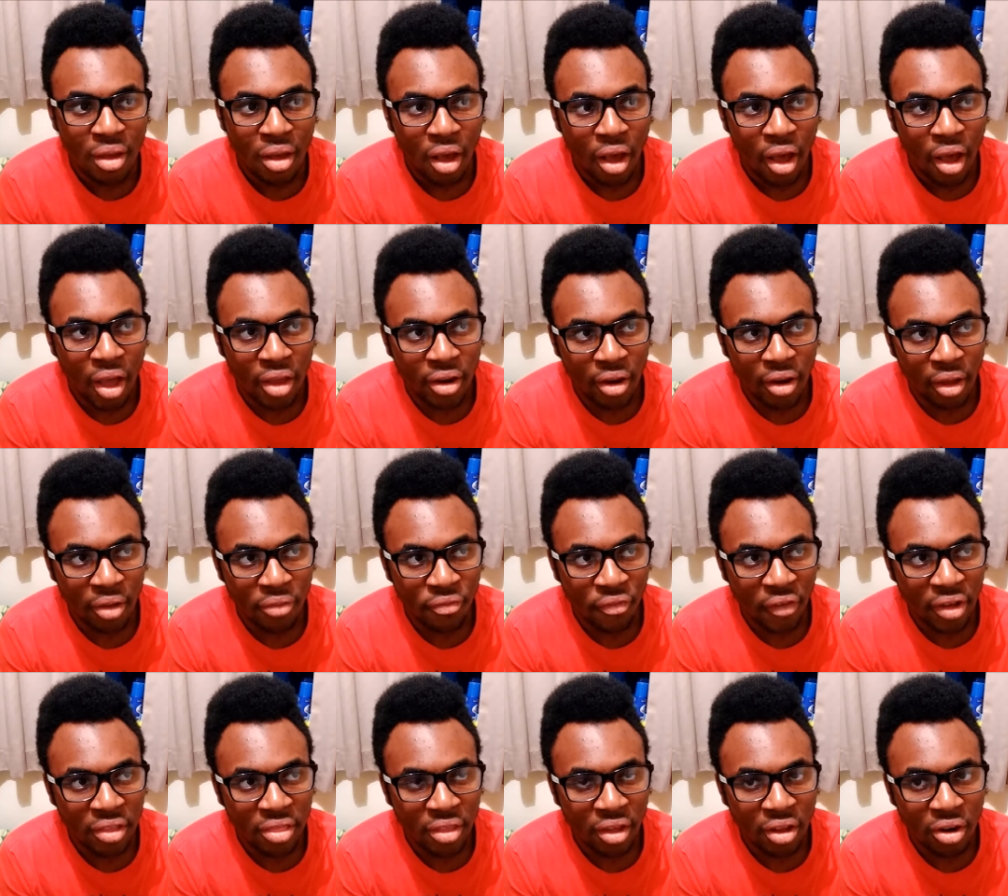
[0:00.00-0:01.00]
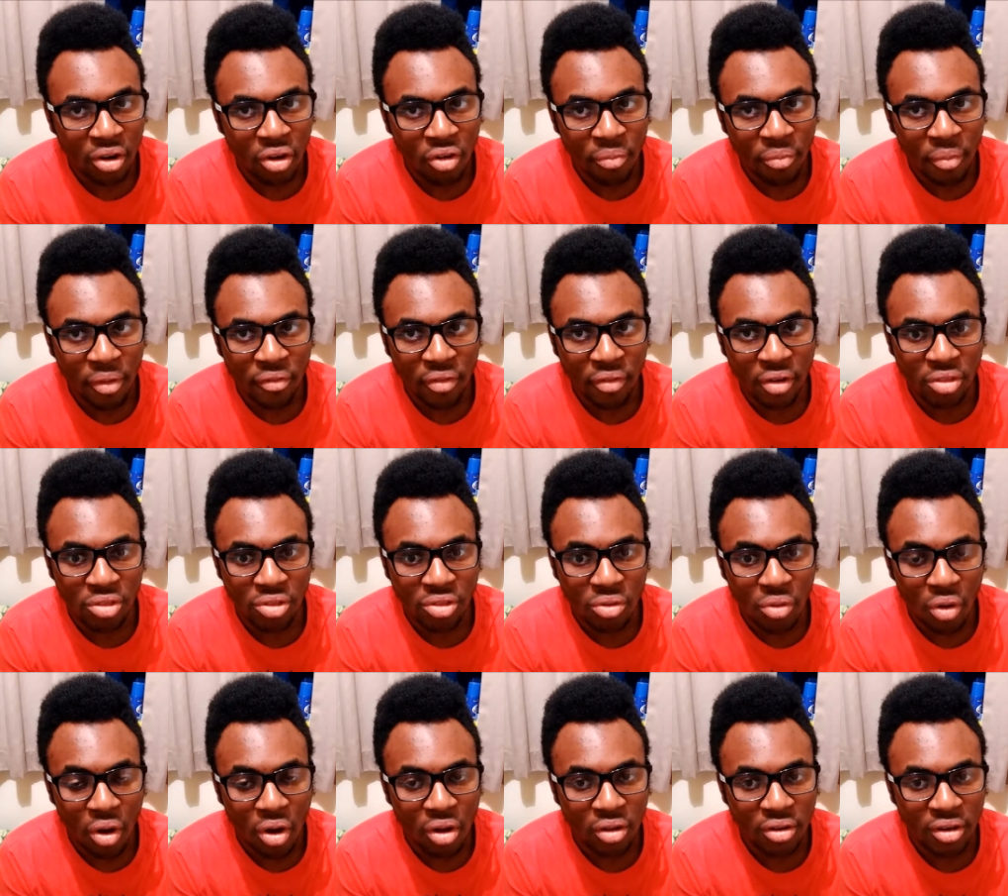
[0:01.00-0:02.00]
And I find that a lot of my friends who
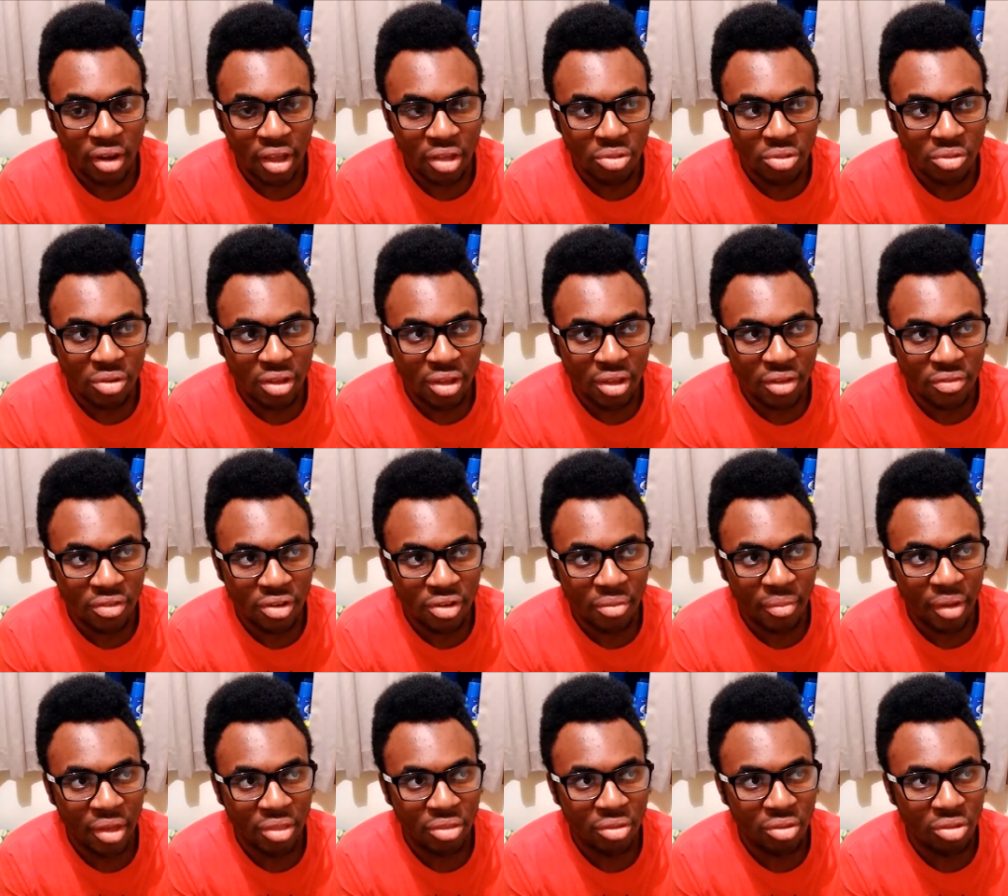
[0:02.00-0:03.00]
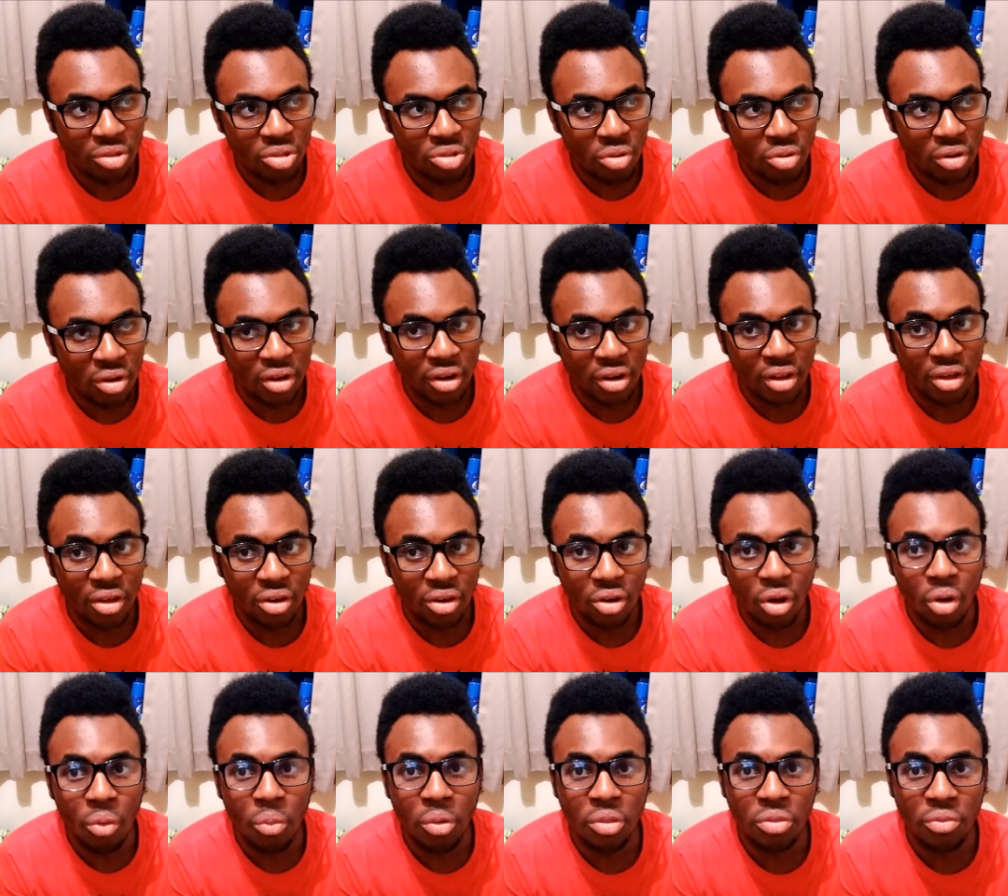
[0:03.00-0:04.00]
aren't naturally gifted in maths are struggling a
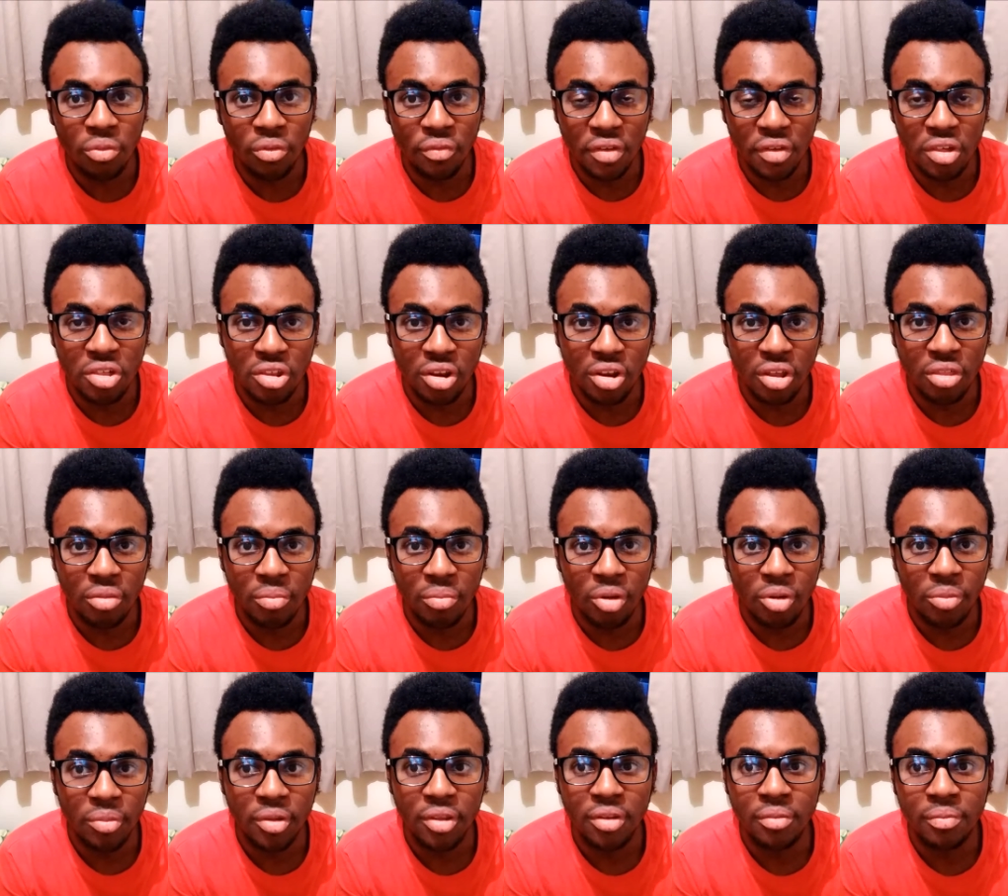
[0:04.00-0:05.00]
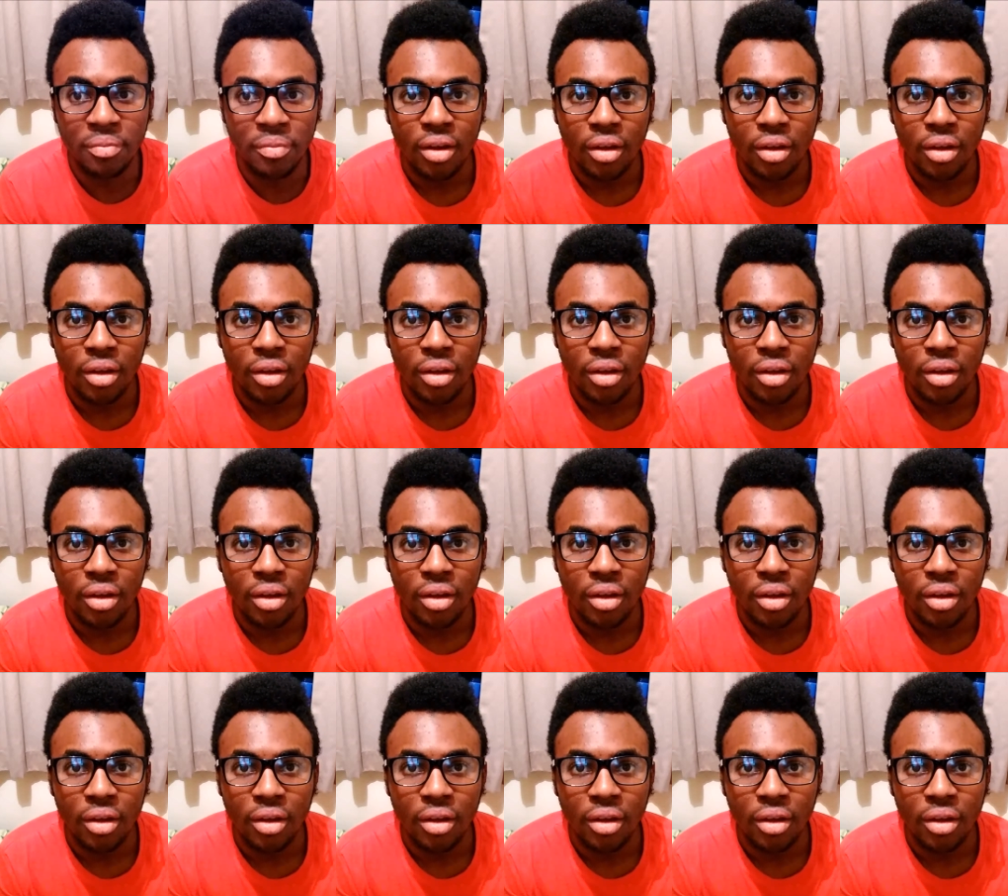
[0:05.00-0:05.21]
lot with revision at the moment.